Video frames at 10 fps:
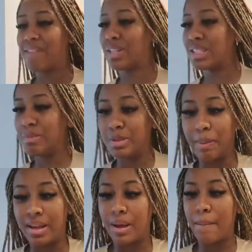if it's up to
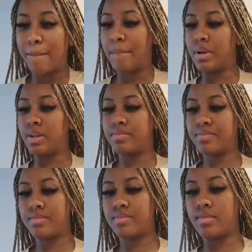me but
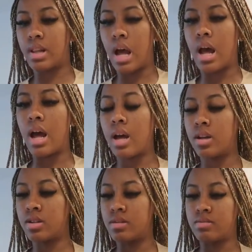
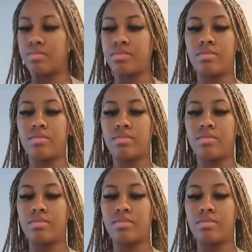nah um